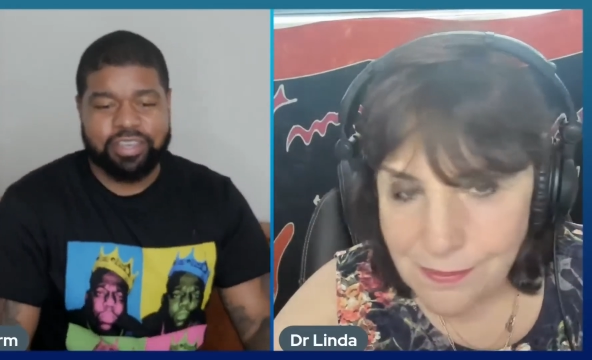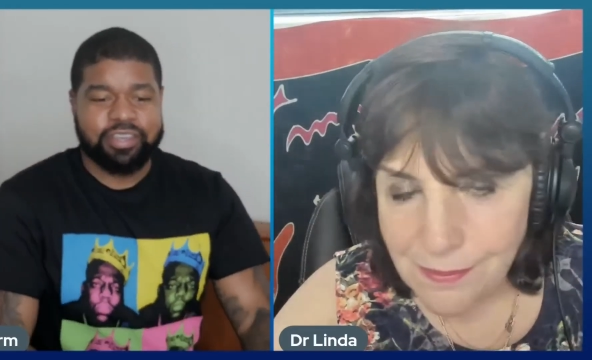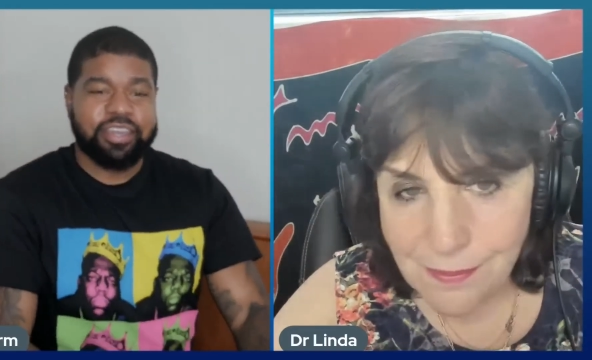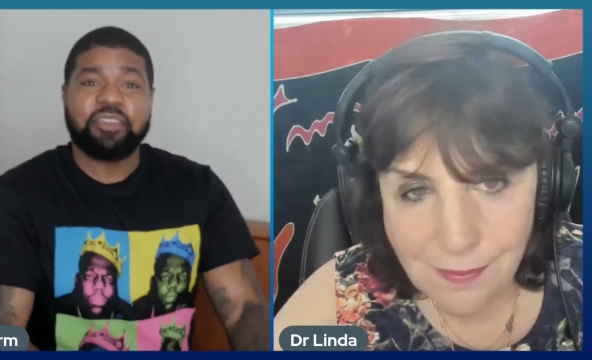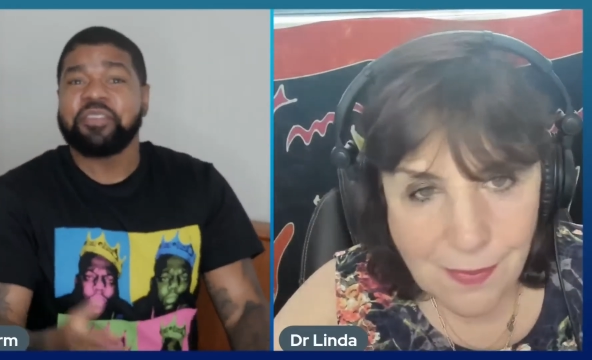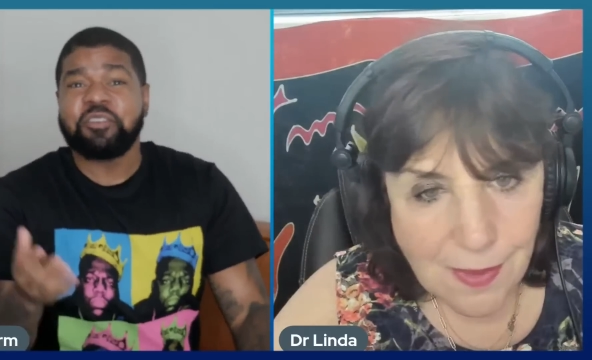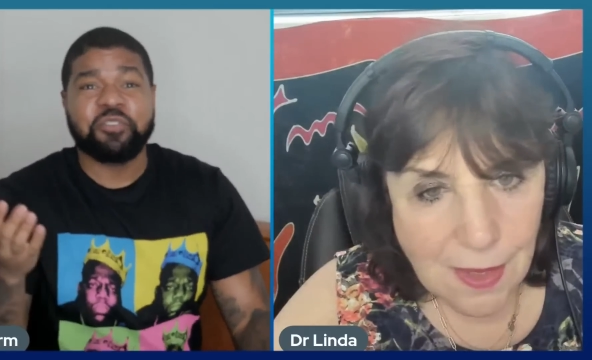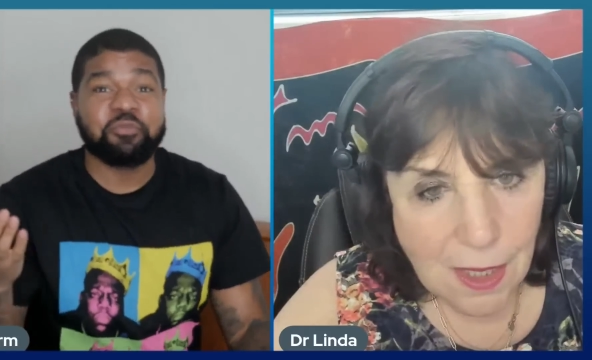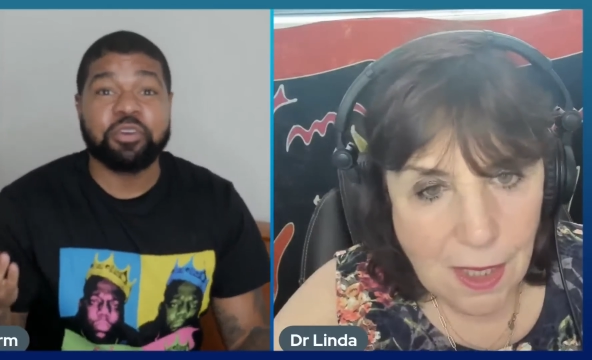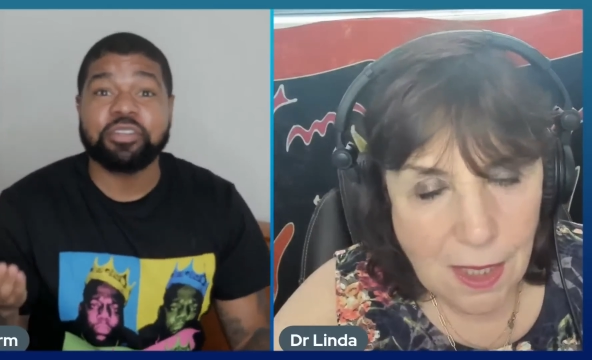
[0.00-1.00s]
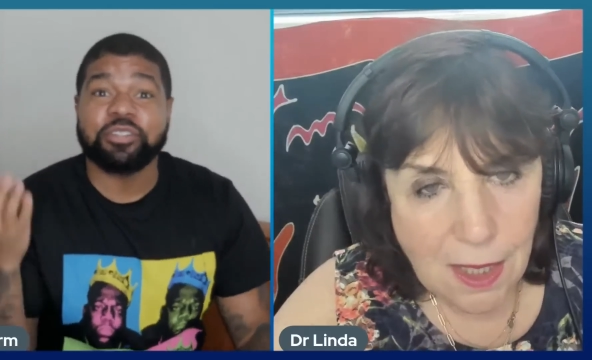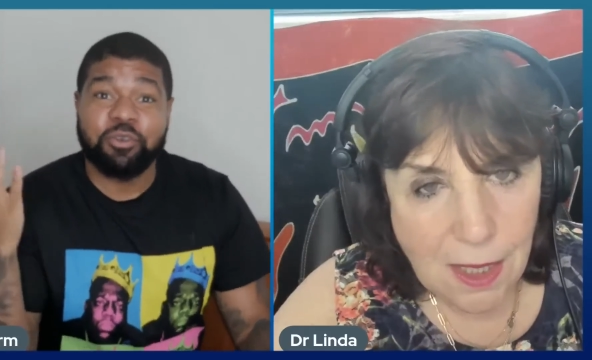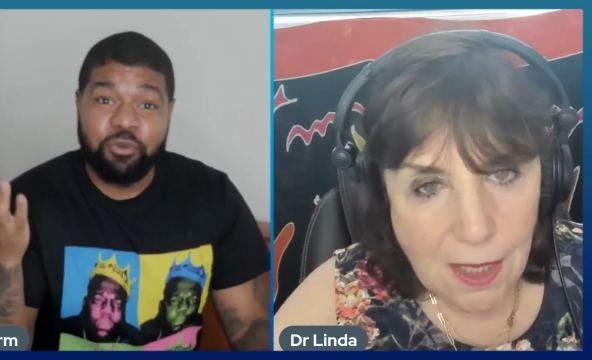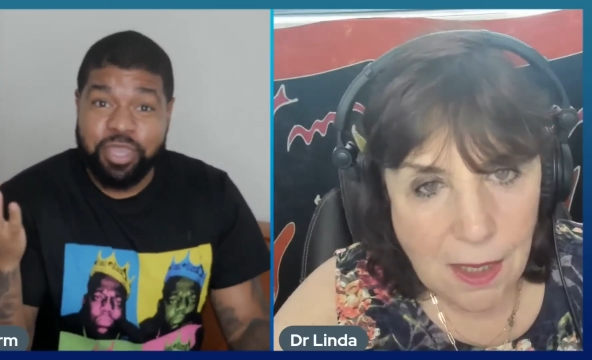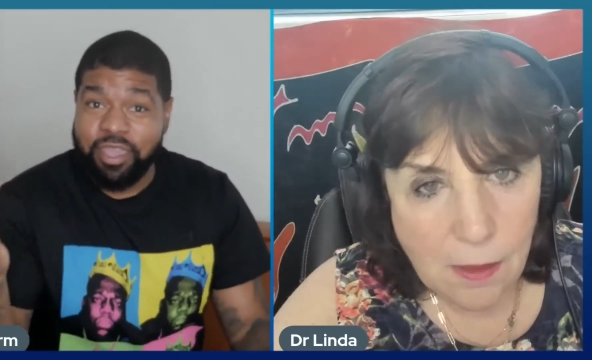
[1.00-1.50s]
Speaker 1: Even if it was, who
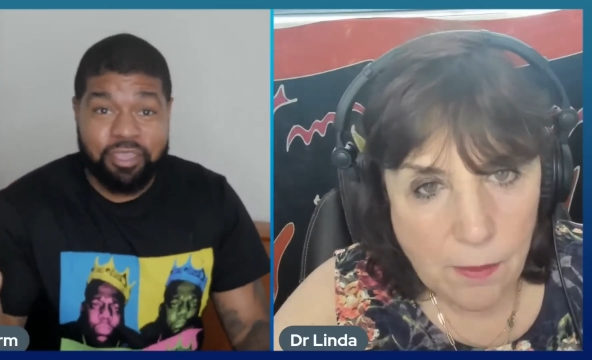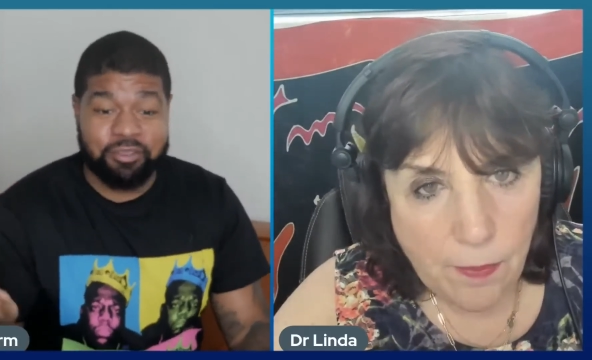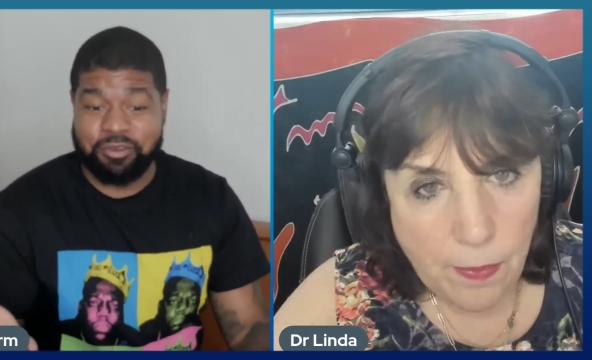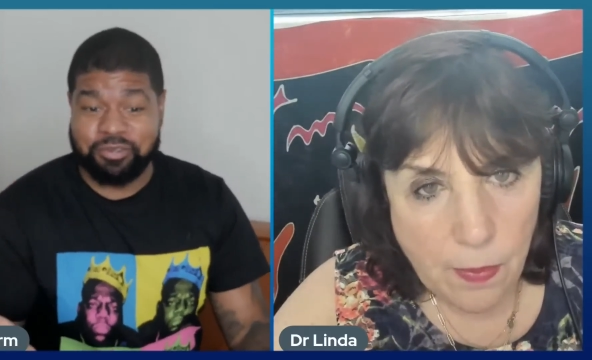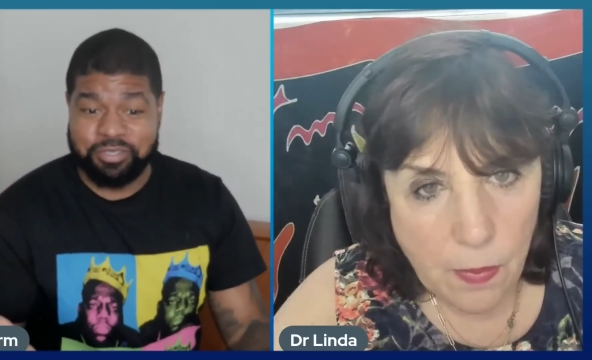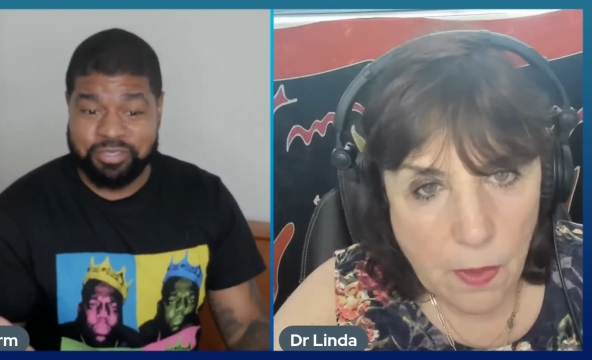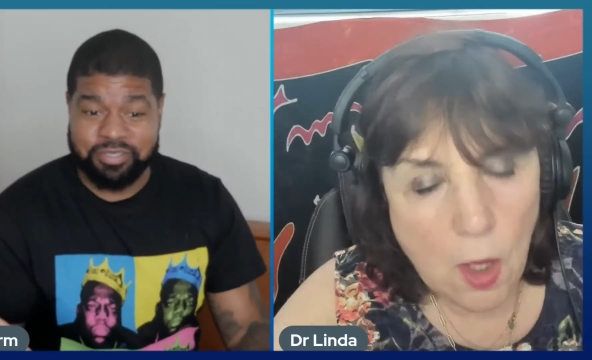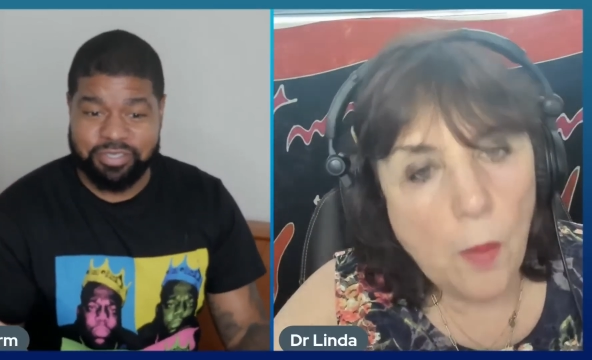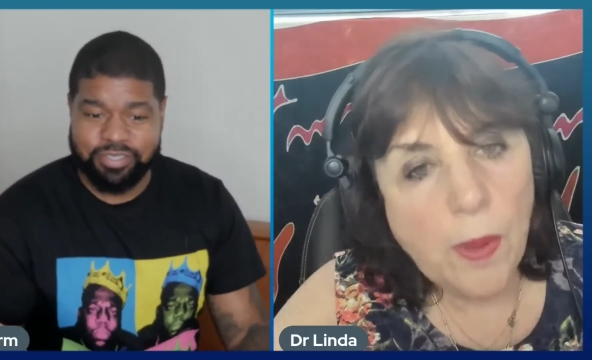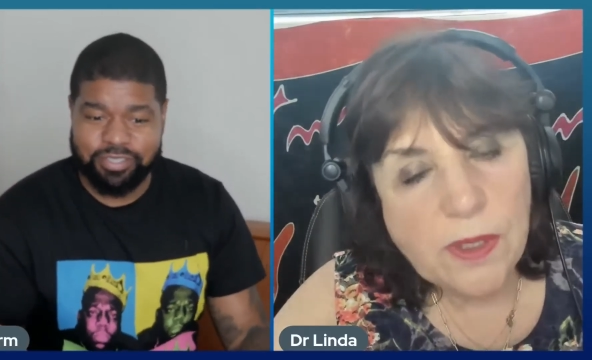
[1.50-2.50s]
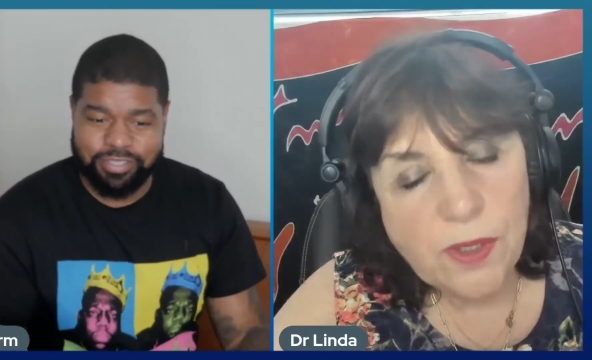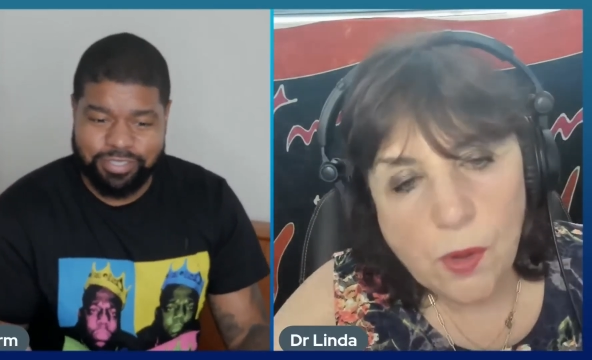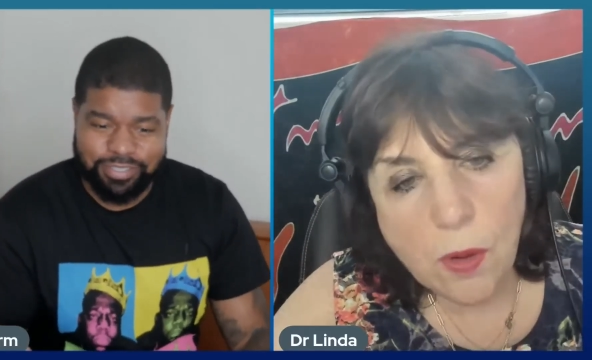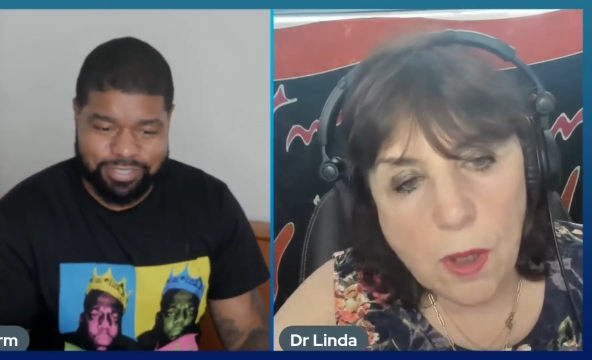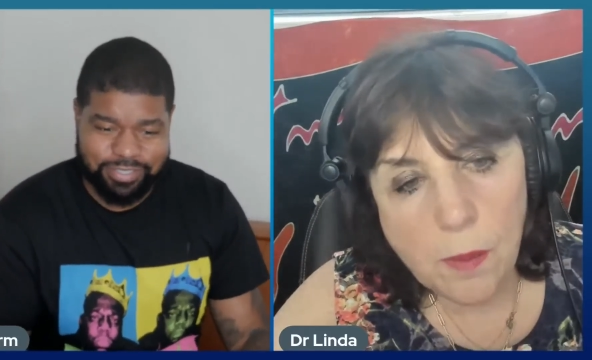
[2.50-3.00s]
cares?
Speaker 2: No, but
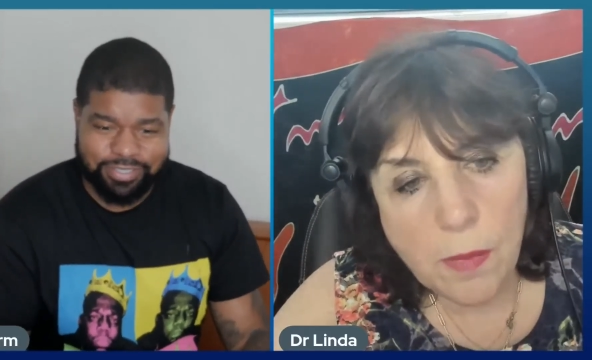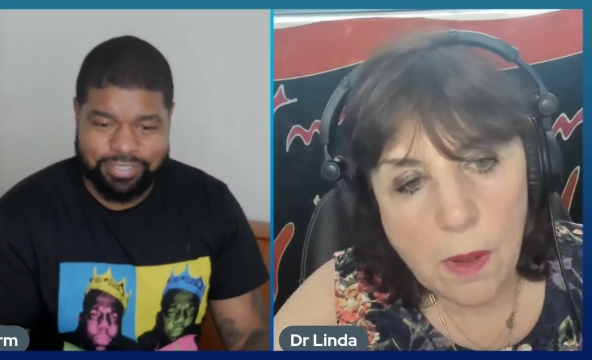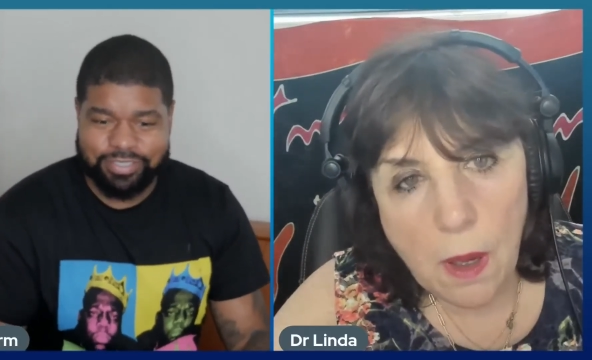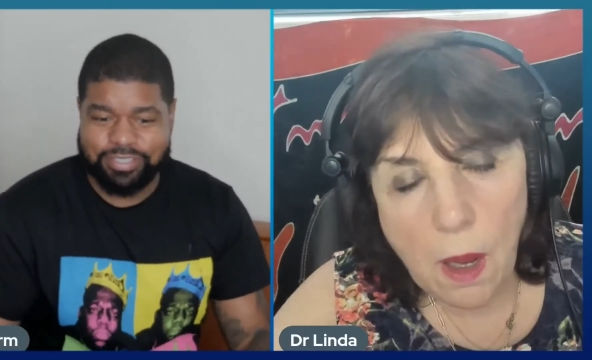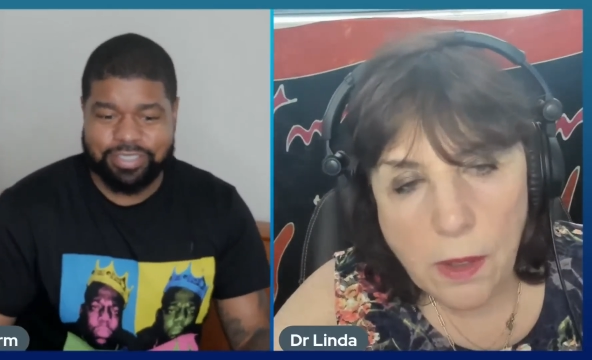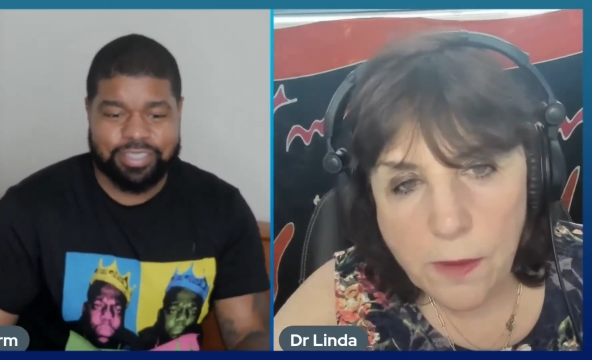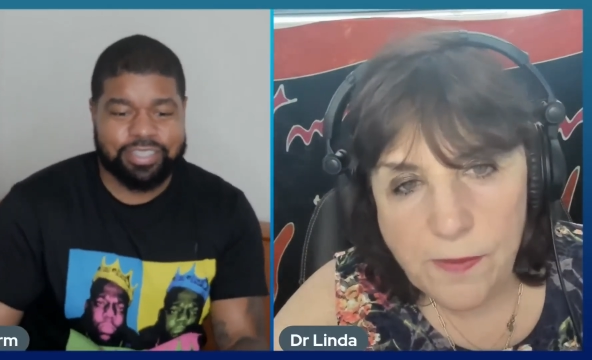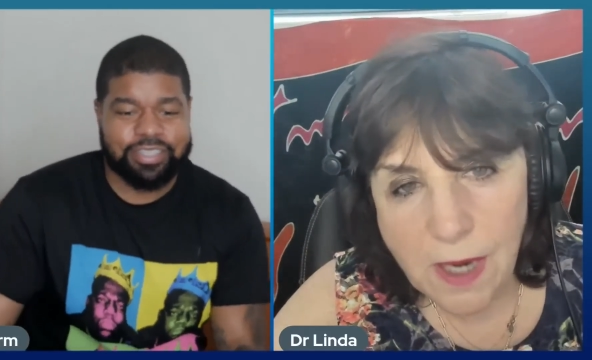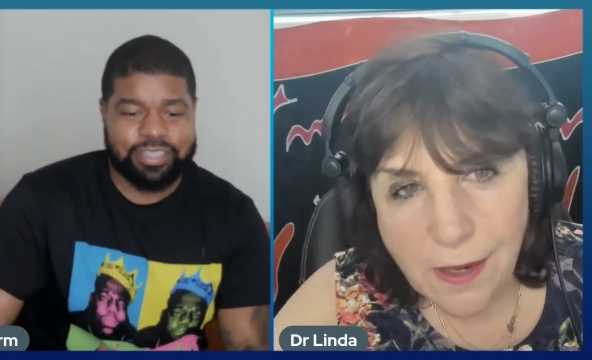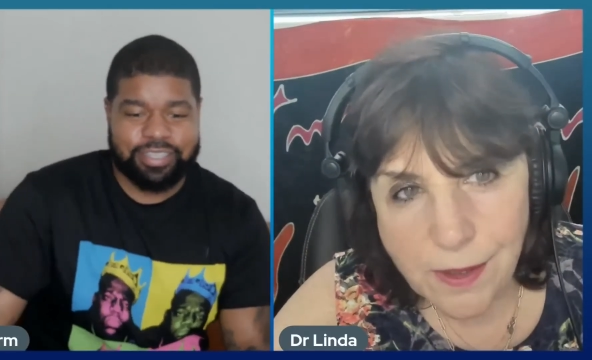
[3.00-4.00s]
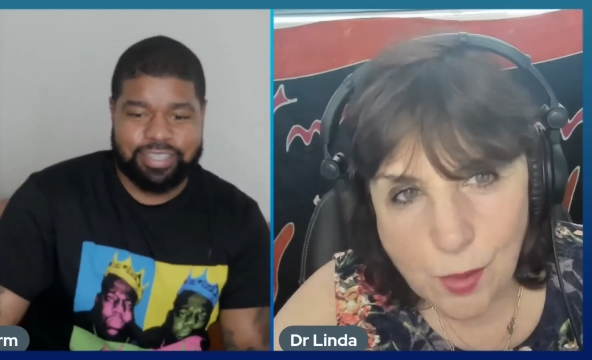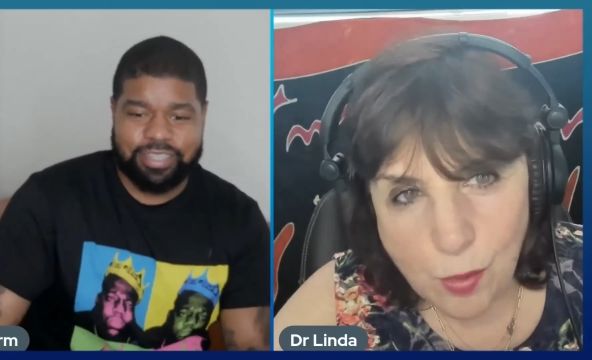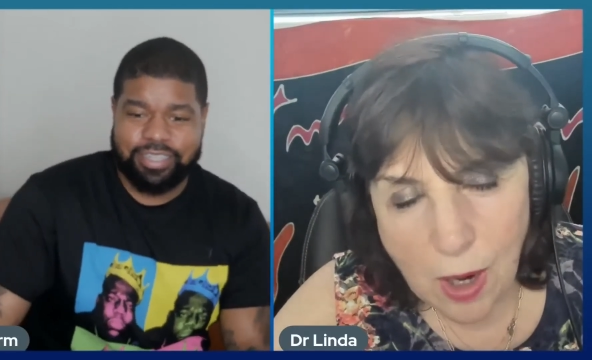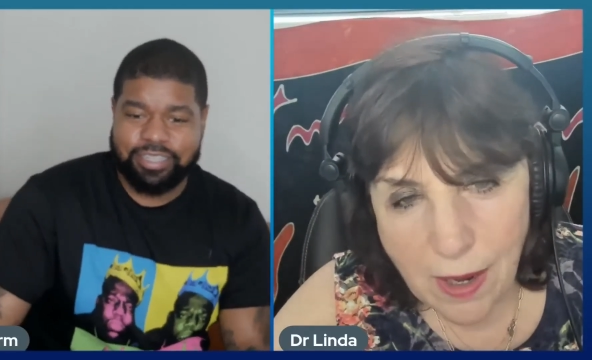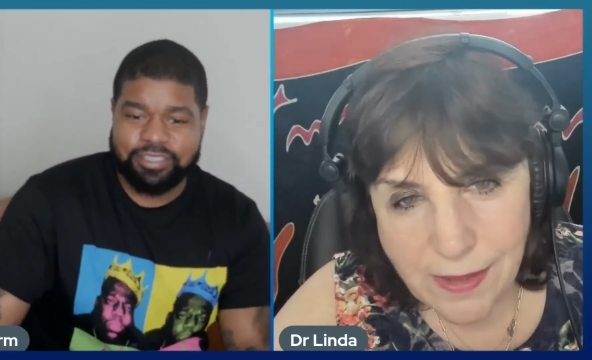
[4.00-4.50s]
Storm, all you've done is
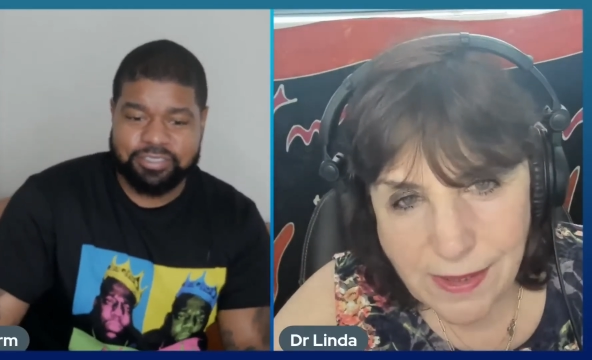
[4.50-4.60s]
rise